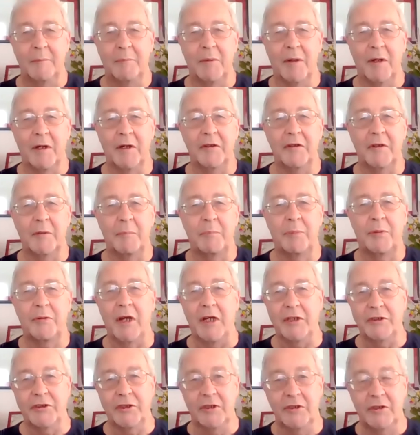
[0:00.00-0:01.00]
by the
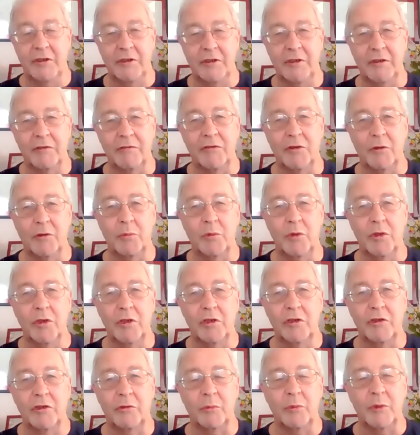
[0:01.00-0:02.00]
president of the
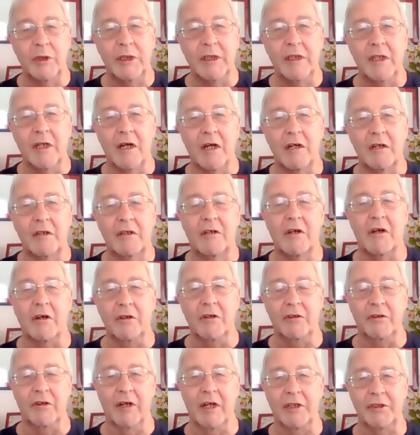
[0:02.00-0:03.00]
World Uyghur
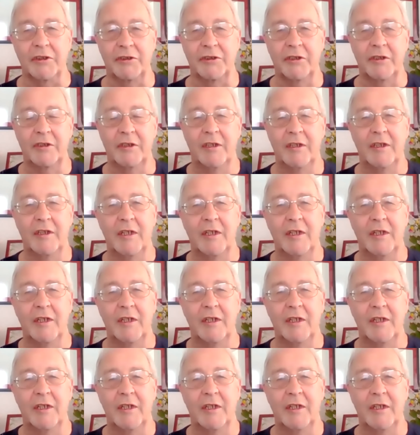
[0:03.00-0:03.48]
Congress,